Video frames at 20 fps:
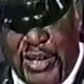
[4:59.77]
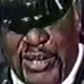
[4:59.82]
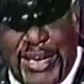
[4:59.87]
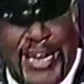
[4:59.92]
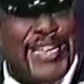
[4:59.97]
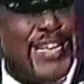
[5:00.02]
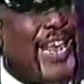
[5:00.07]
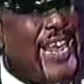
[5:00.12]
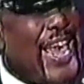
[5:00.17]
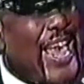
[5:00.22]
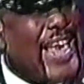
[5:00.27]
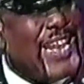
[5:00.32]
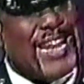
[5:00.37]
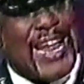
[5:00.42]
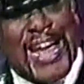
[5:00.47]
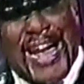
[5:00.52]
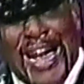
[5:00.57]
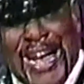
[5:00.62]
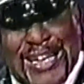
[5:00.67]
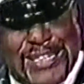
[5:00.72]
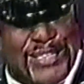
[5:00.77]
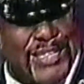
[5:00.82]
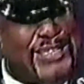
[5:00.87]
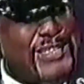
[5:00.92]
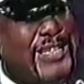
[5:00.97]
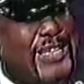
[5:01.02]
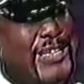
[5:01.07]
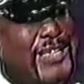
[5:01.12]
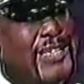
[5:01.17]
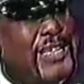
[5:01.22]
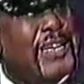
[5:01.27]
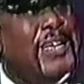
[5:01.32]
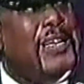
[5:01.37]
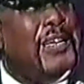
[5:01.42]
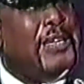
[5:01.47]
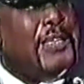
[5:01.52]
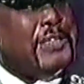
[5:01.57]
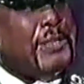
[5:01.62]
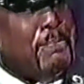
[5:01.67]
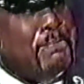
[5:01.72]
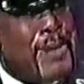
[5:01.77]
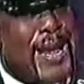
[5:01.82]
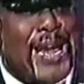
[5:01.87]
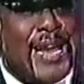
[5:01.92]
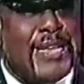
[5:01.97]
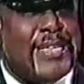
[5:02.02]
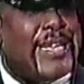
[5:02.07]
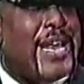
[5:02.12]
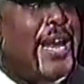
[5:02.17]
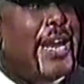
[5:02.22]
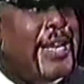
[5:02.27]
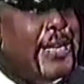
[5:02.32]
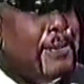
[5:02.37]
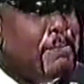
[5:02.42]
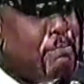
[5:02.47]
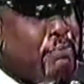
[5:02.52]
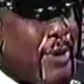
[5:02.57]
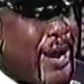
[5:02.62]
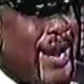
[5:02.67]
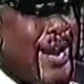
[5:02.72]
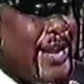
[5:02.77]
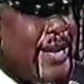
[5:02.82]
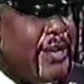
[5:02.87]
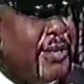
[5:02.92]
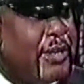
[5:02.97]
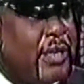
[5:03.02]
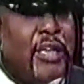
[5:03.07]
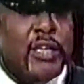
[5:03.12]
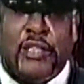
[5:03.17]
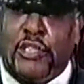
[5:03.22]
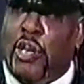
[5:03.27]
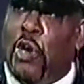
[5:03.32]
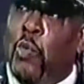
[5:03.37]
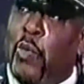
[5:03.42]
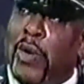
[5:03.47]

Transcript: that they had oxygen to maintain the brain. So